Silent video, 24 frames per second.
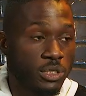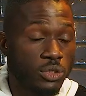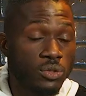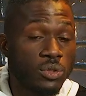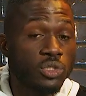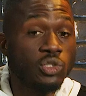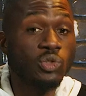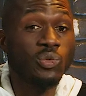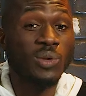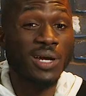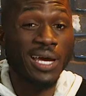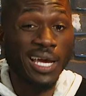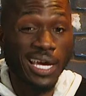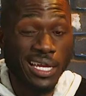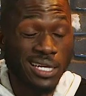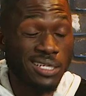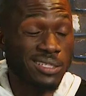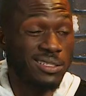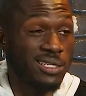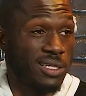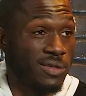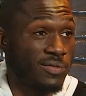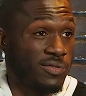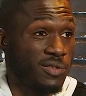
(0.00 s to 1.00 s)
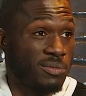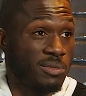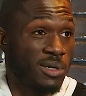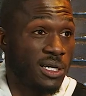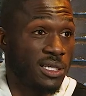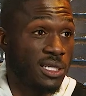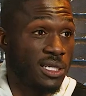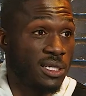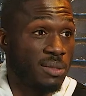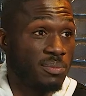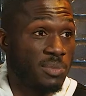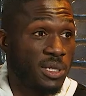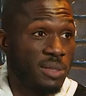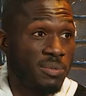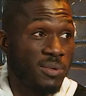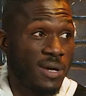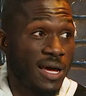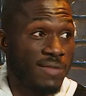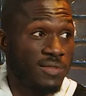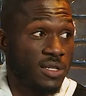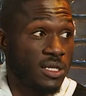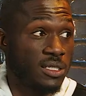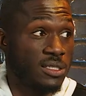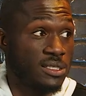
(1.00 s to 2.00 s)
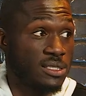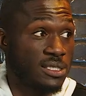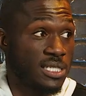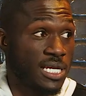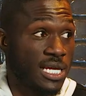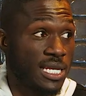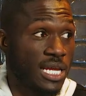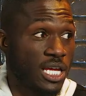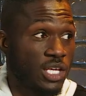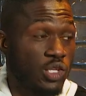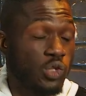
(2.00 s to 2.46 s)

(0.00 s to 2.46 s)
You could do anything for money. People have to understand that.